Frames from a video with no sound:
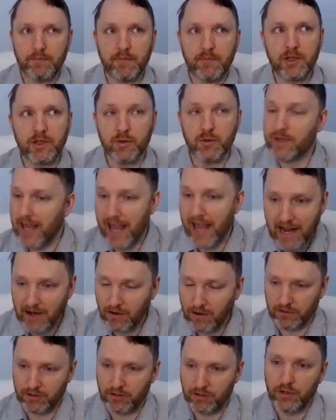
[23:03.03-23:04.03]
You
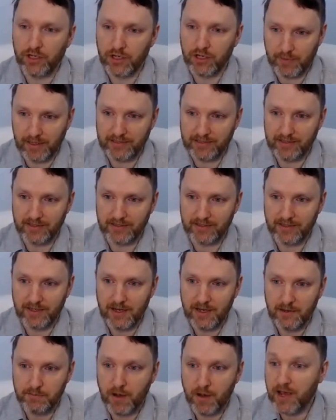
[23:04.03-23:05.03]
cannot document it.
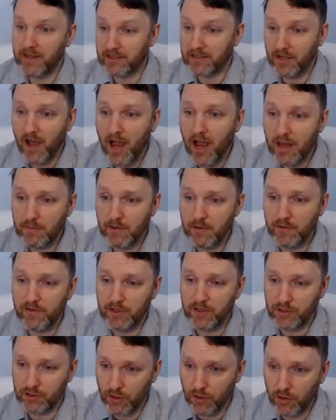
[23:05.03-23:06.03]
By the time you
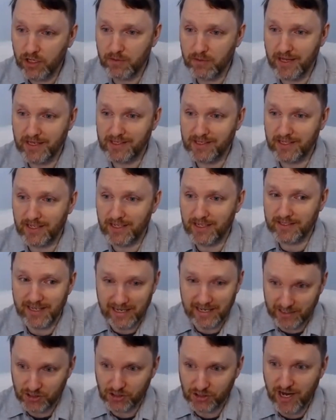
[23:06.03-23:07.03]
finish documenting it,
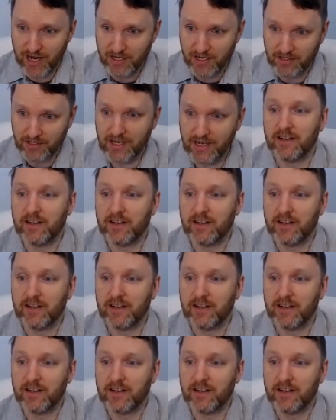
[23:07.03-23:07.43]
it's changed.